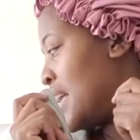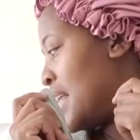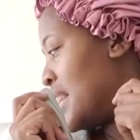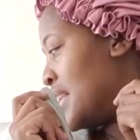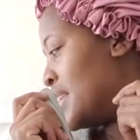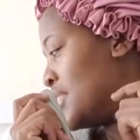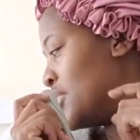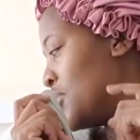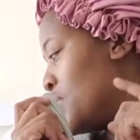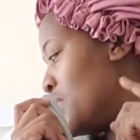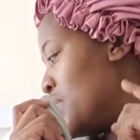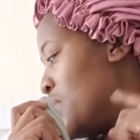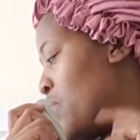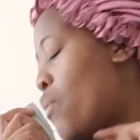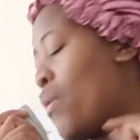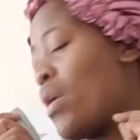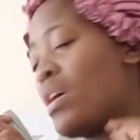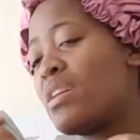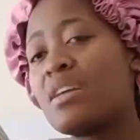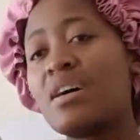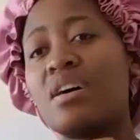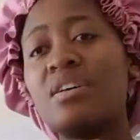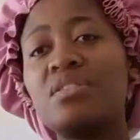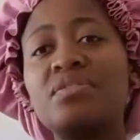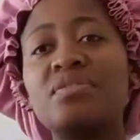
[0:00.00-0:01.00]
There's only
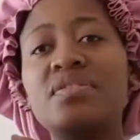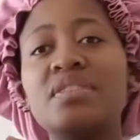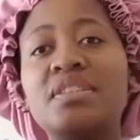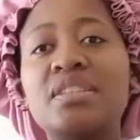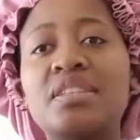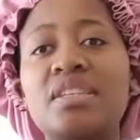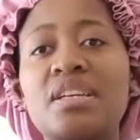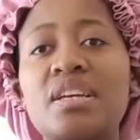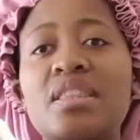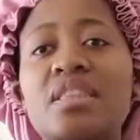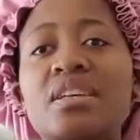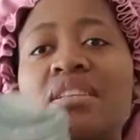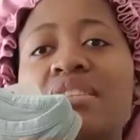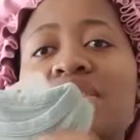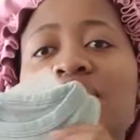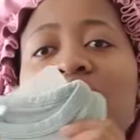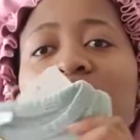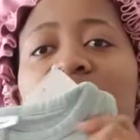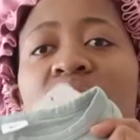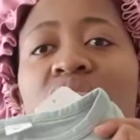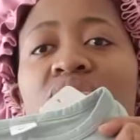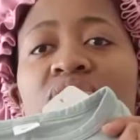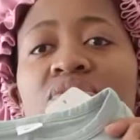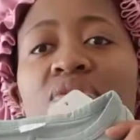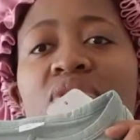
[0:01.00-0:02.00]
one outfit here that's
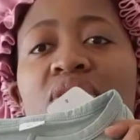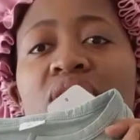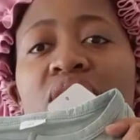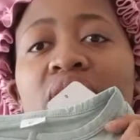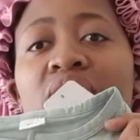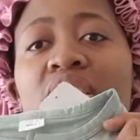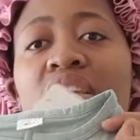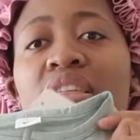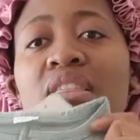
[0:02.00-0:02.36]
0 to 3,